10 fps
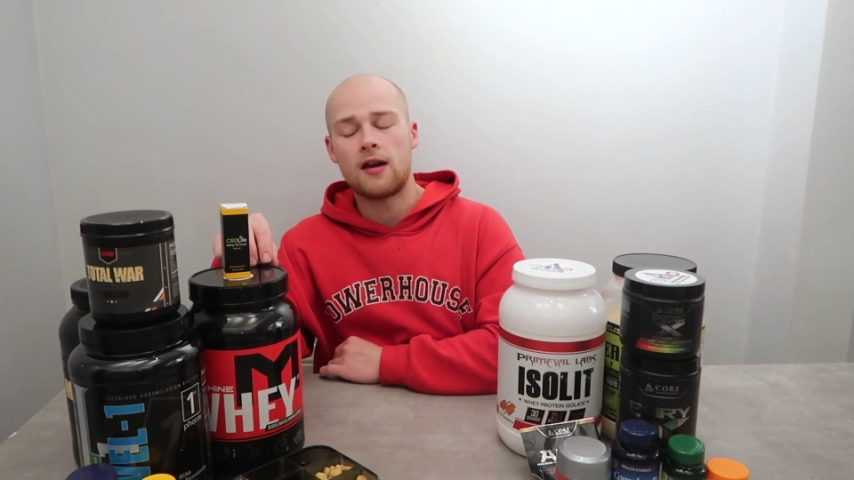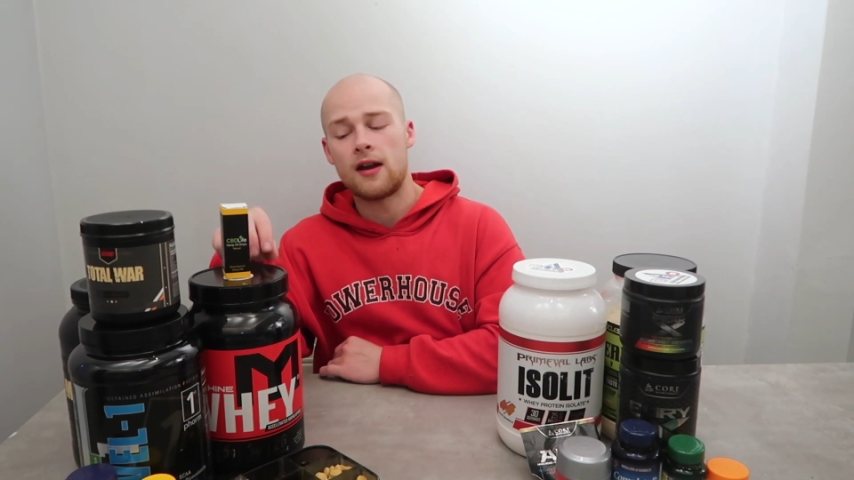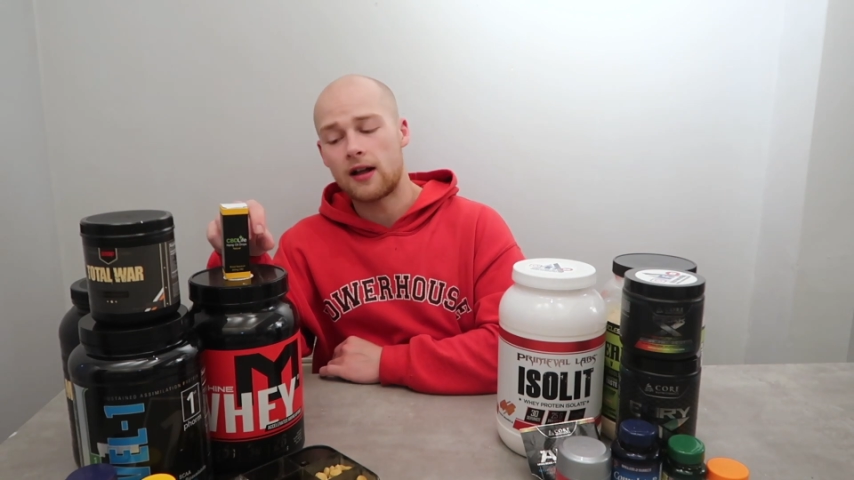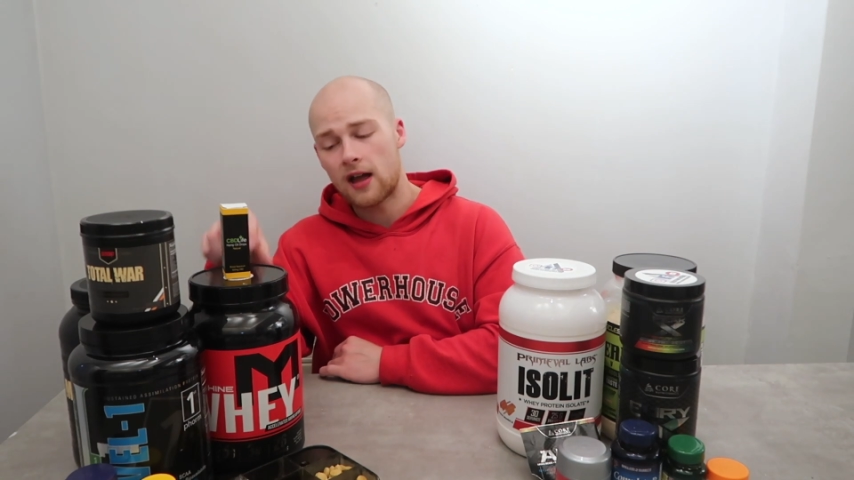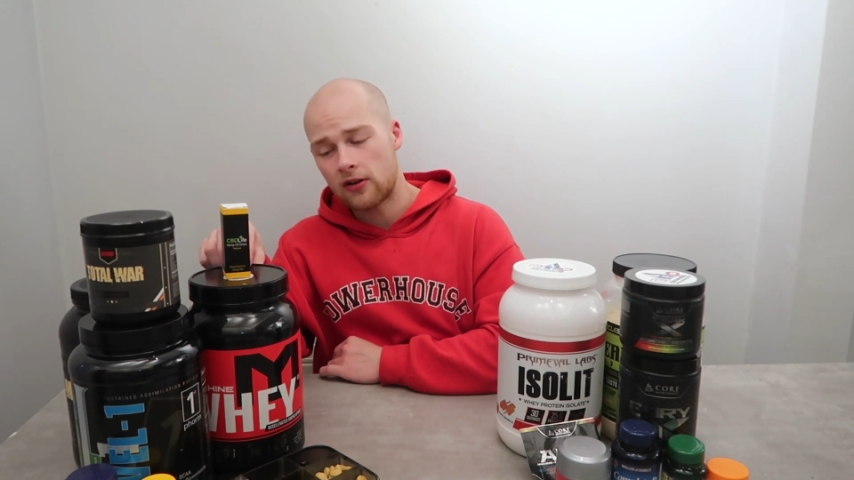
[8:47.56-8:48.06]

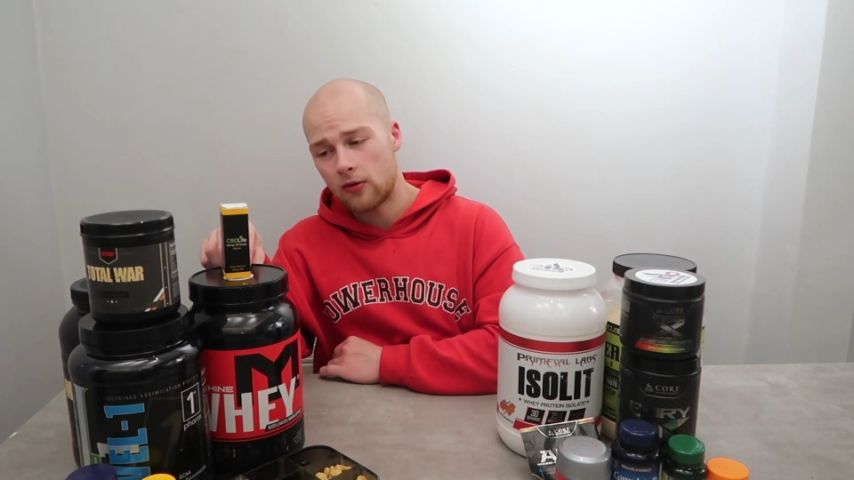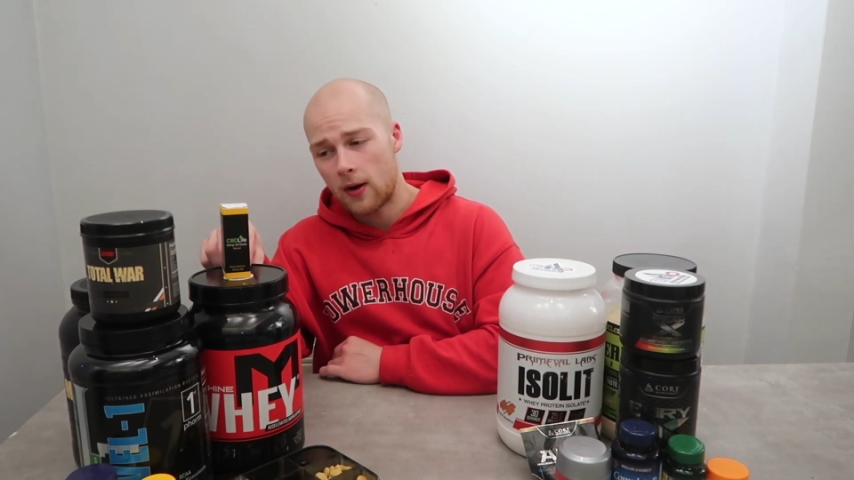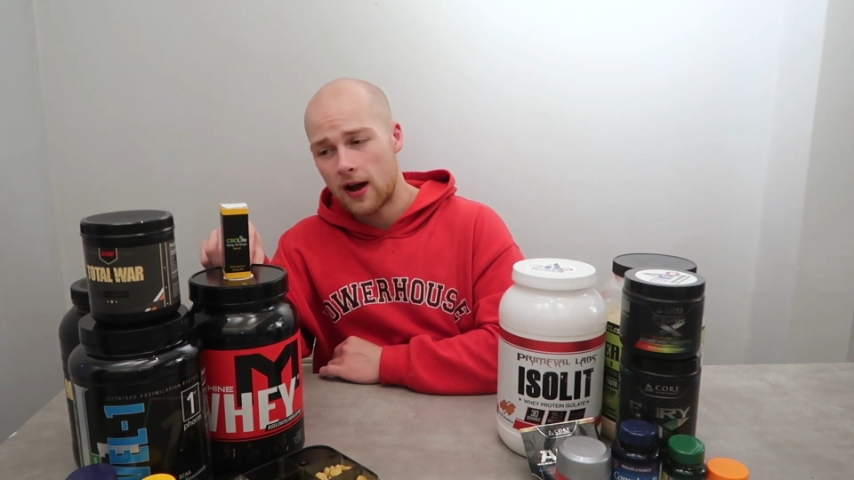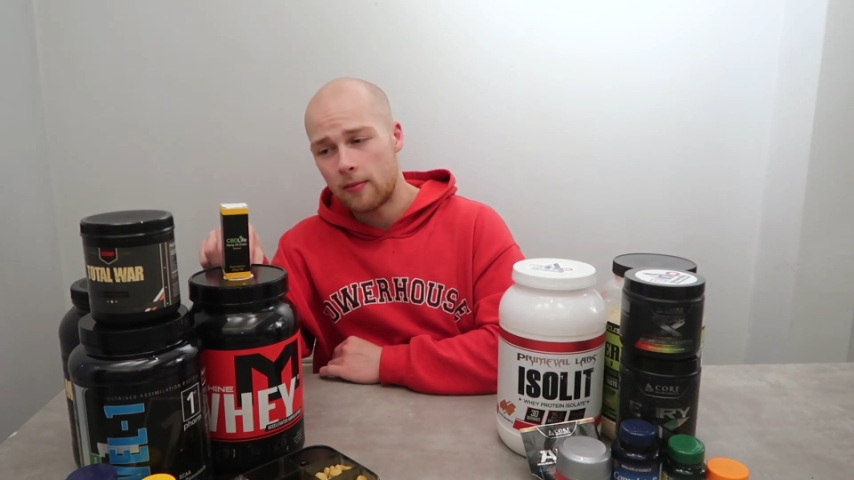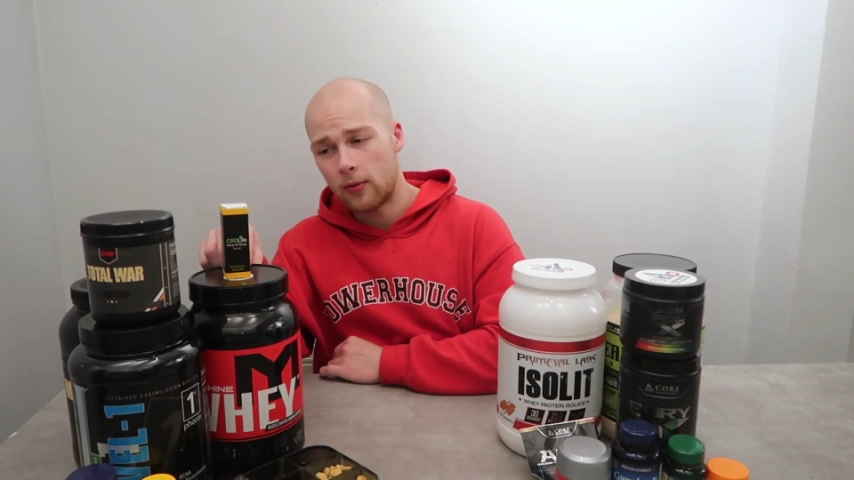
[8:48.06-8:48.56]
and I'll get into
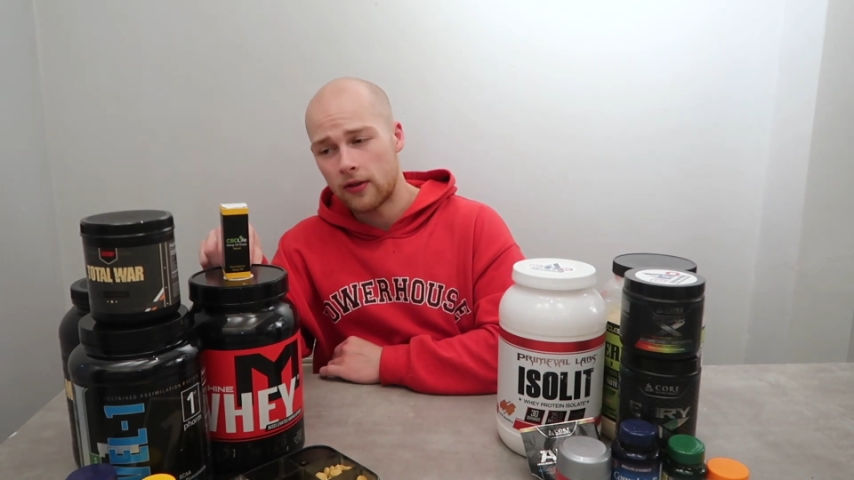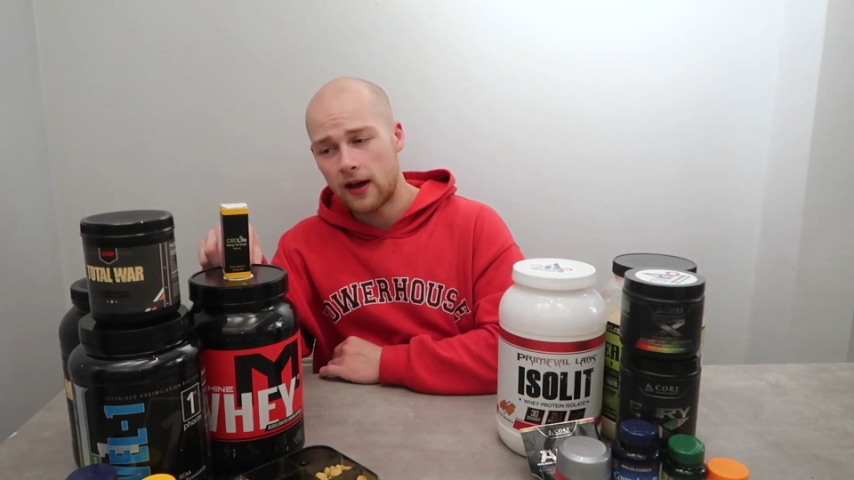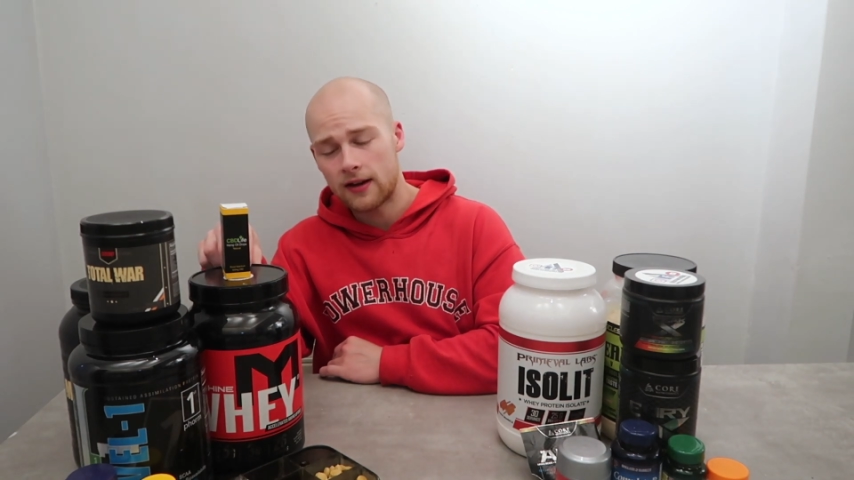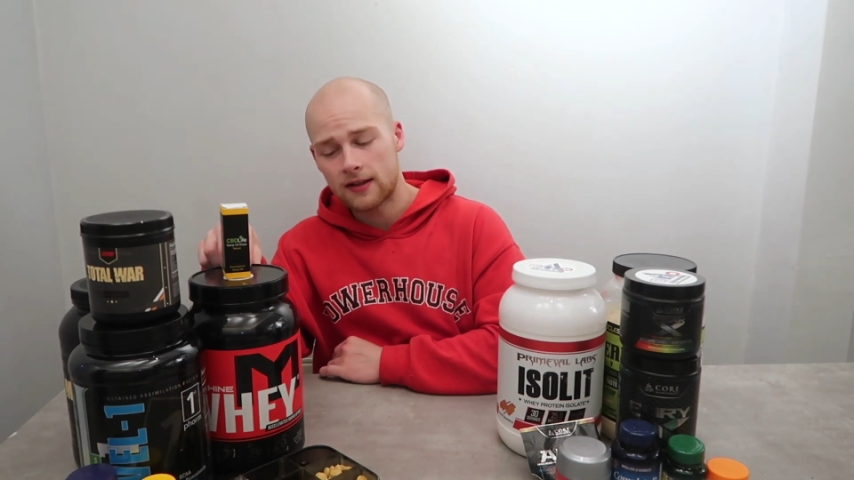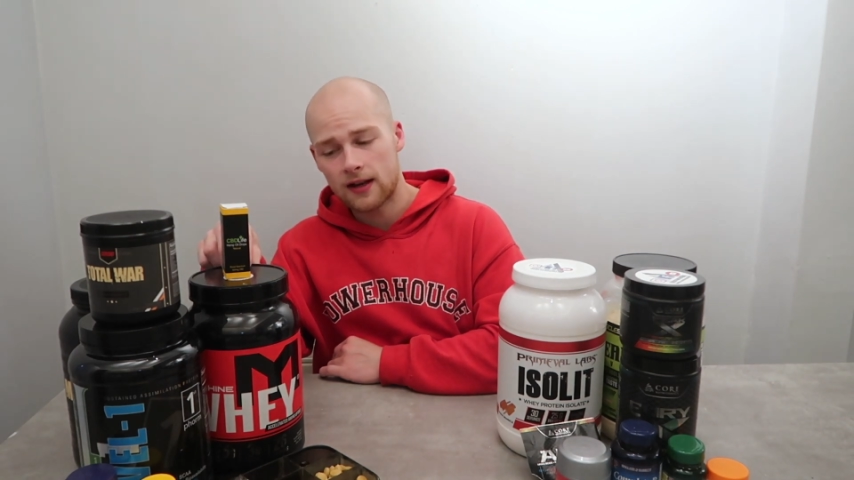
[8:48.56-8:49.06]
why I bought
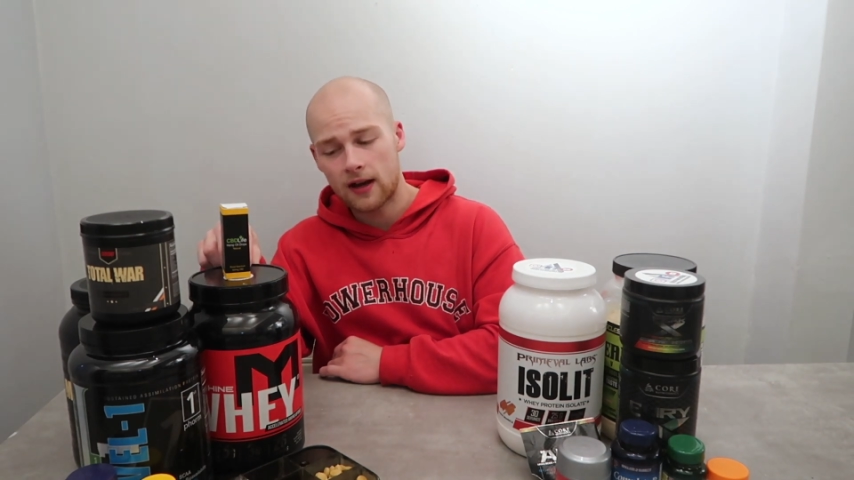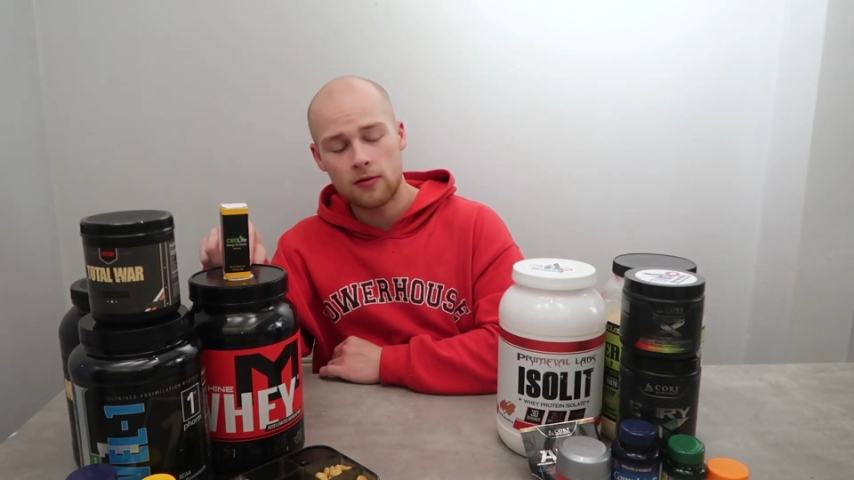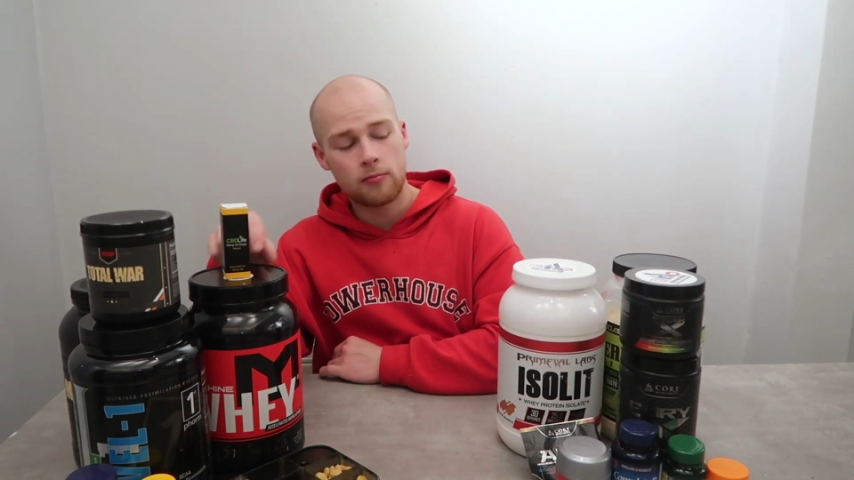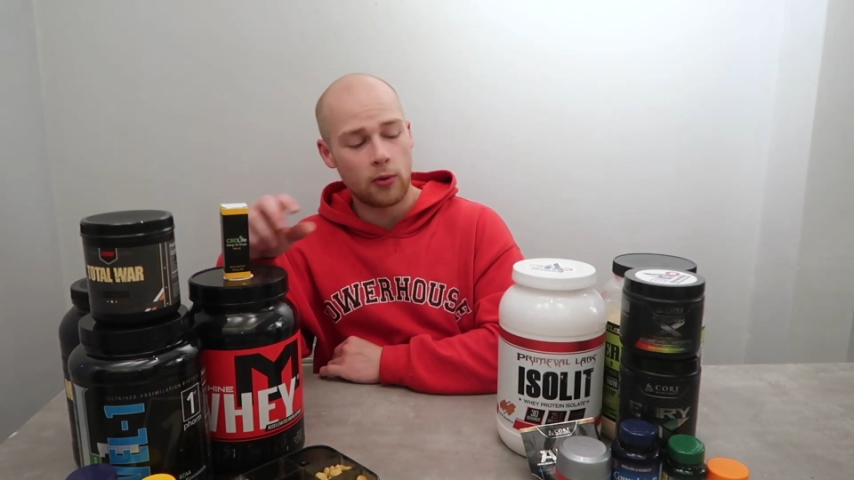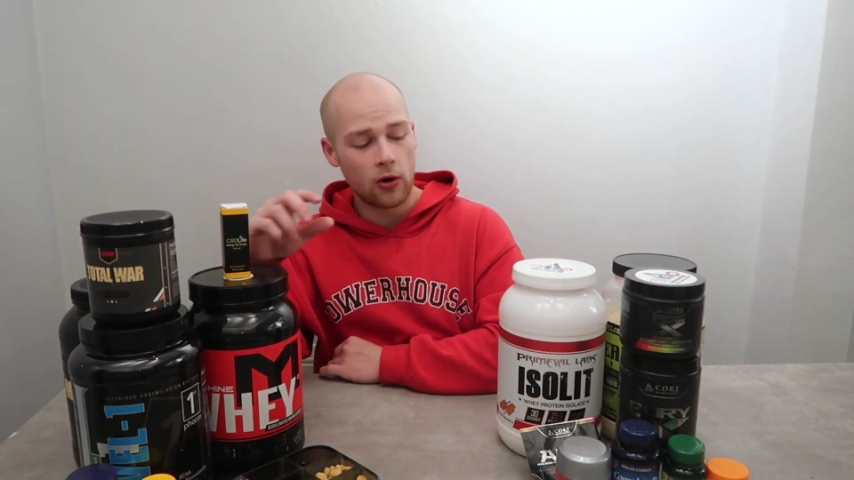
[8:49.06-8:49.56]
that in a second,